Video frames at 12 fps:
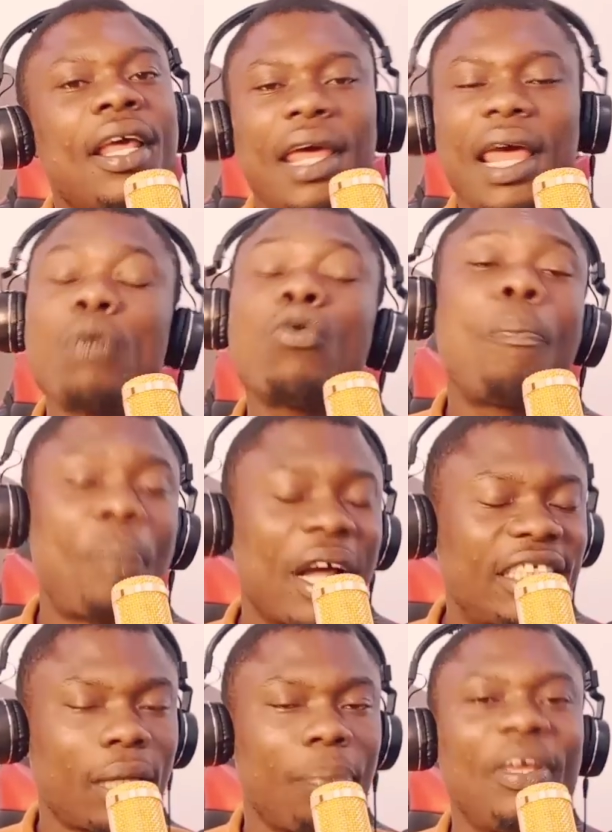I will
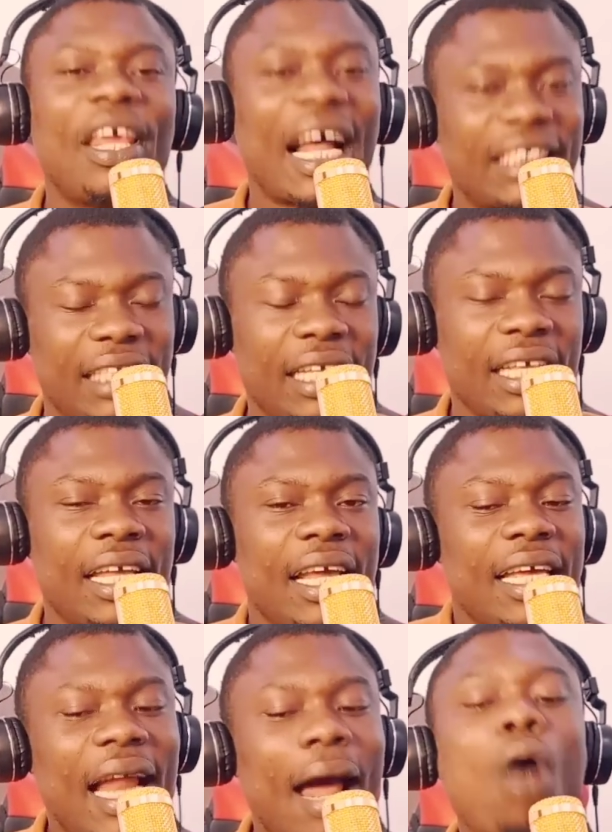party be I say.
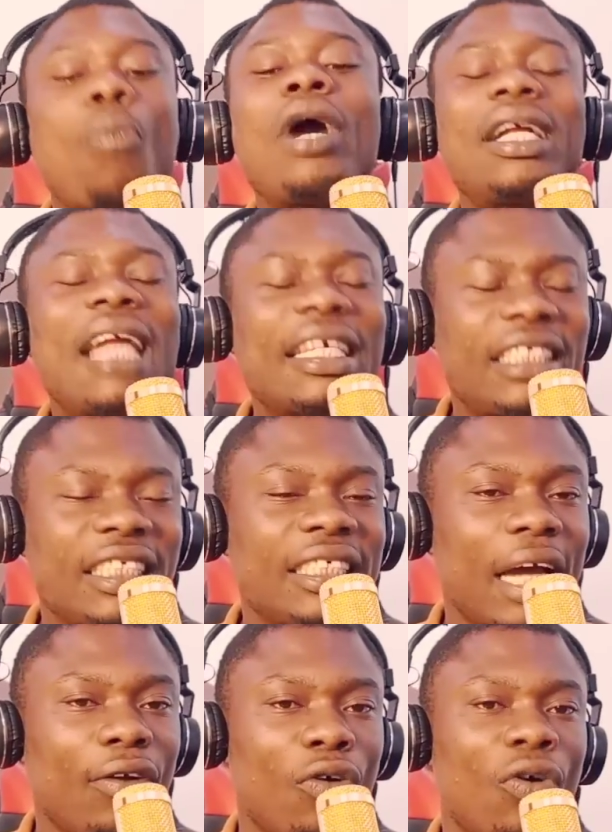Now, I'm a clash here,
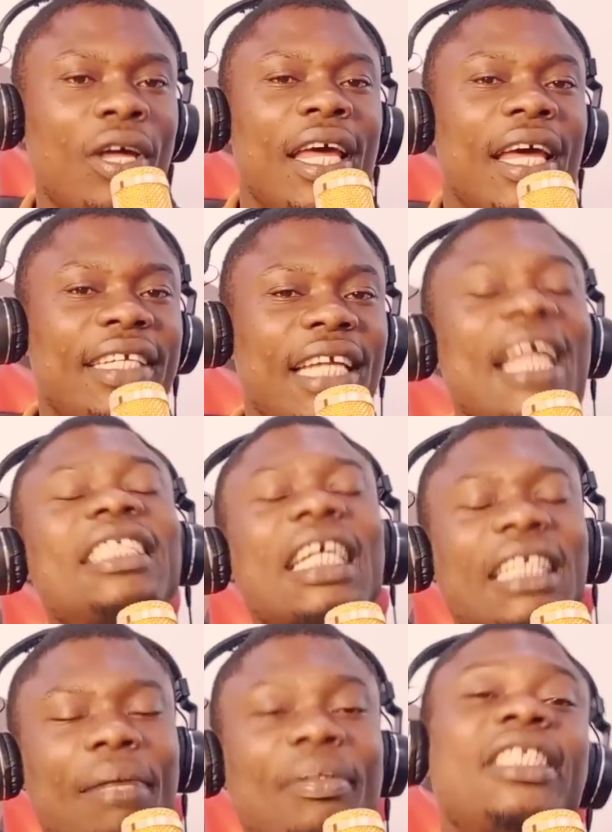no. The next
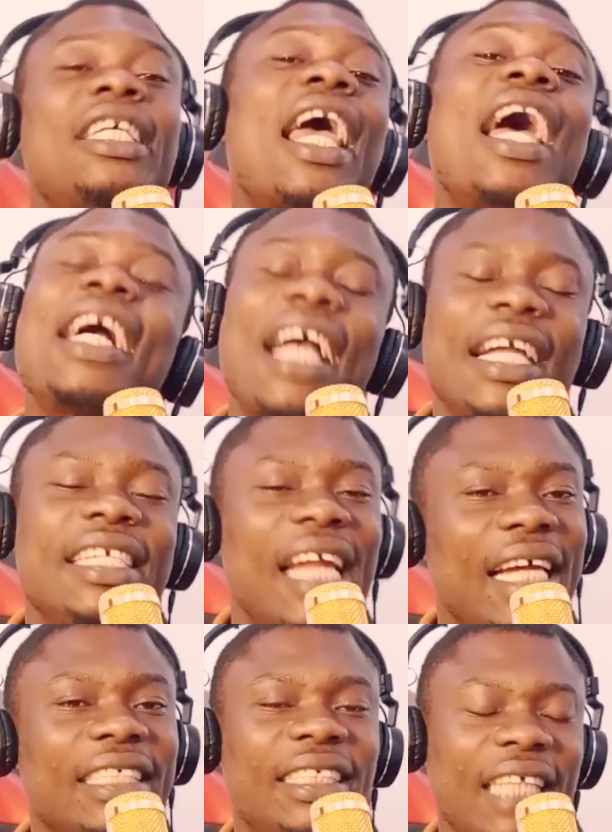Shatta Michy echo in
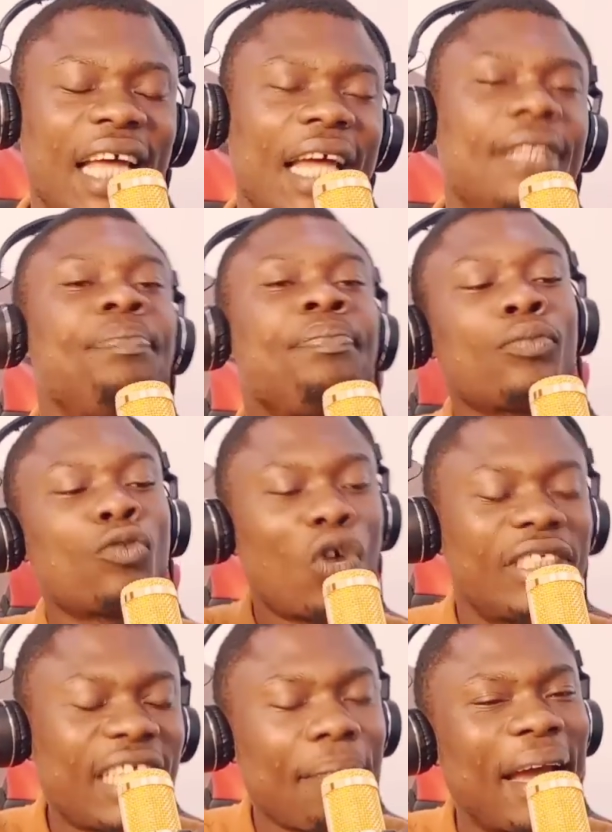an say, or
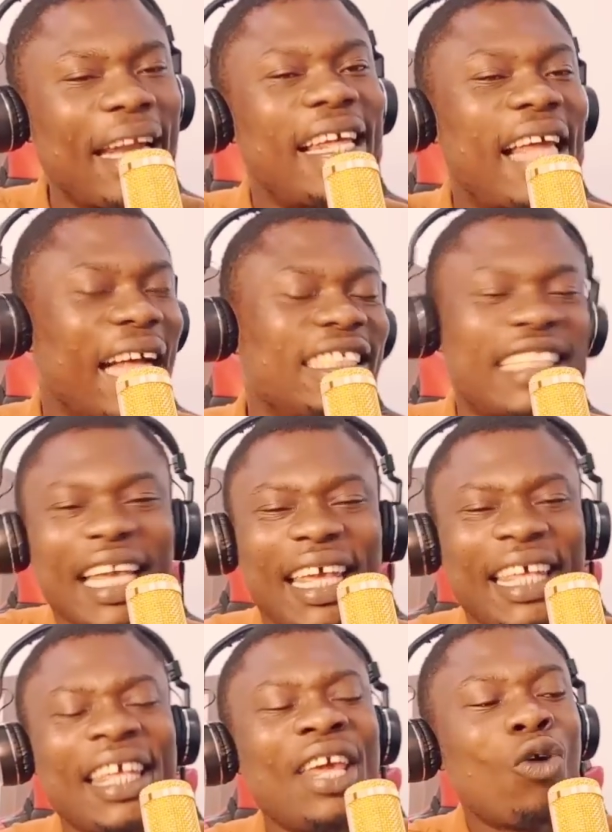say Medikal
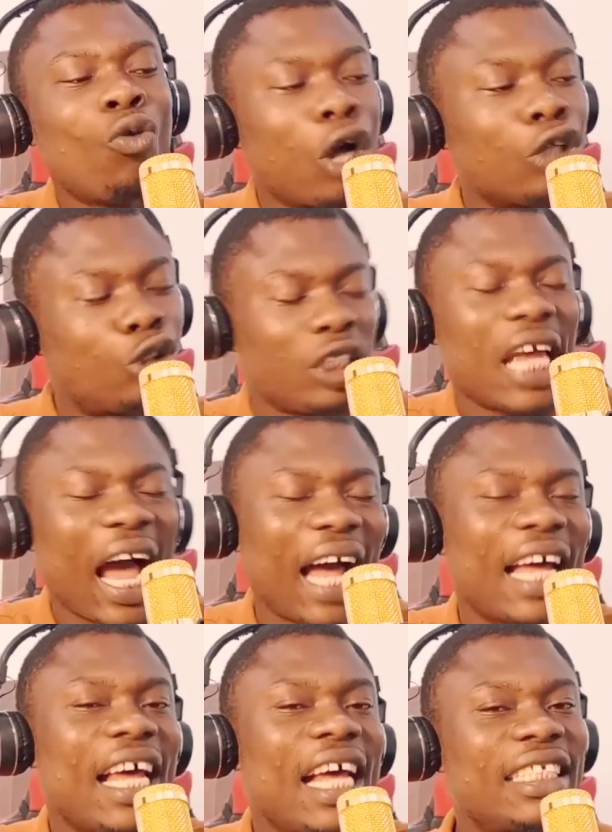say, well, Tia
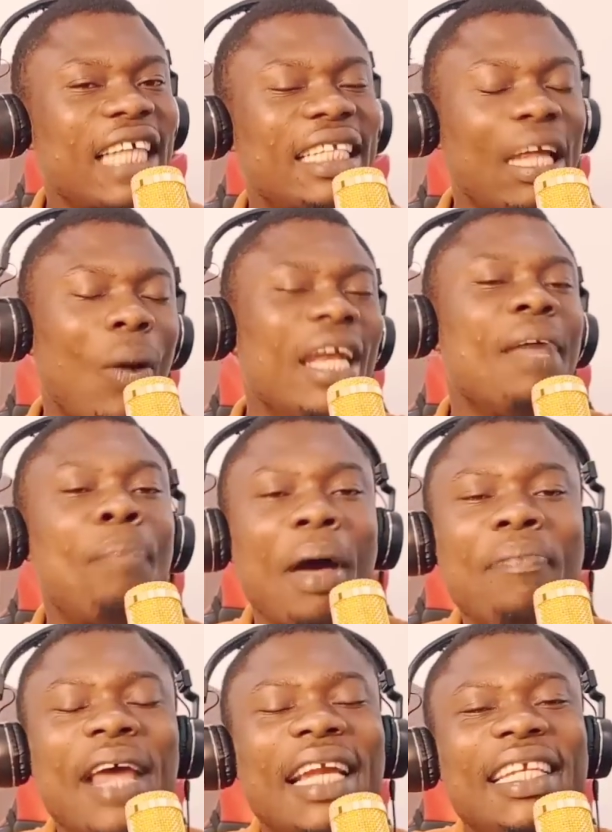Shatta Wale
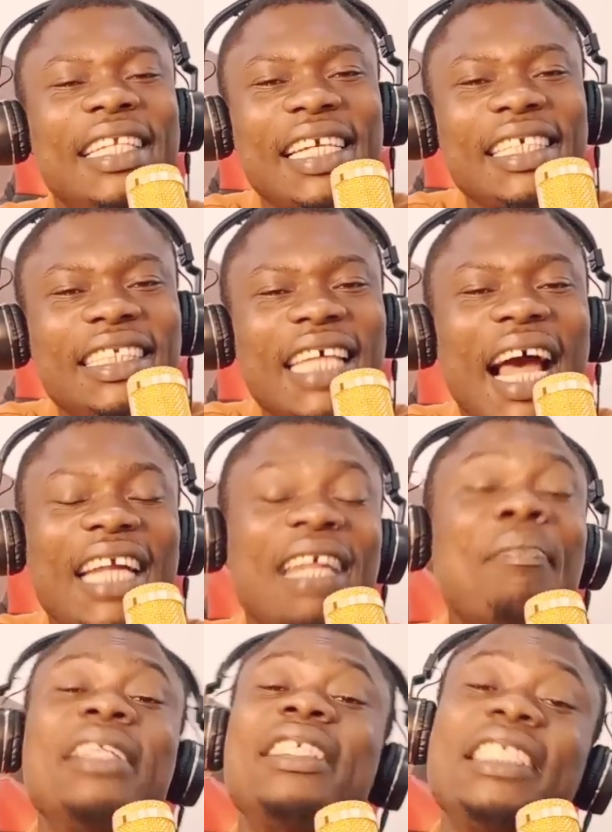baby and the Dean at the
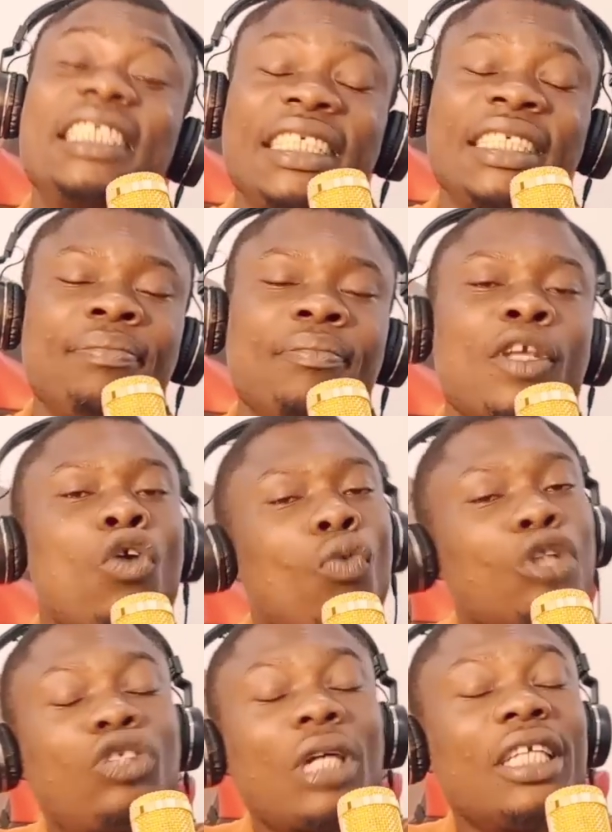Majesty, or
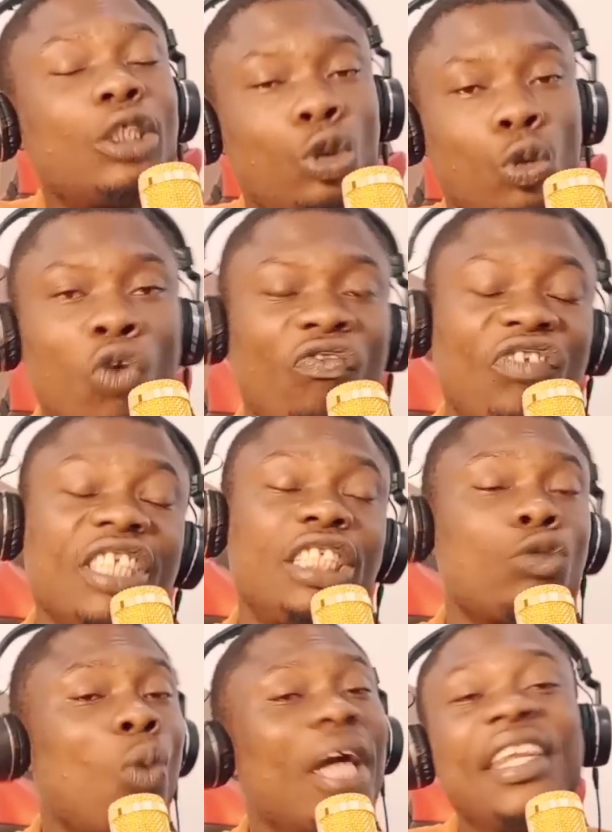Tia the school fees
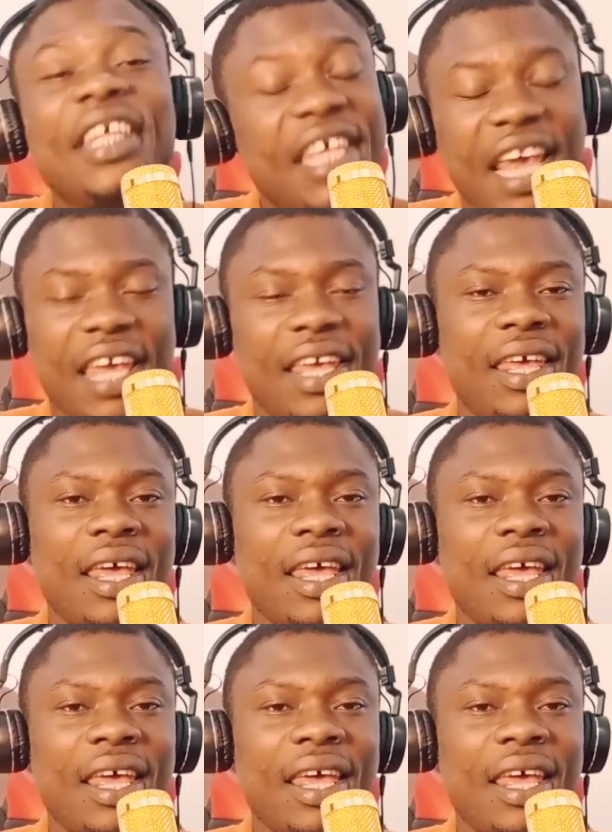1 year.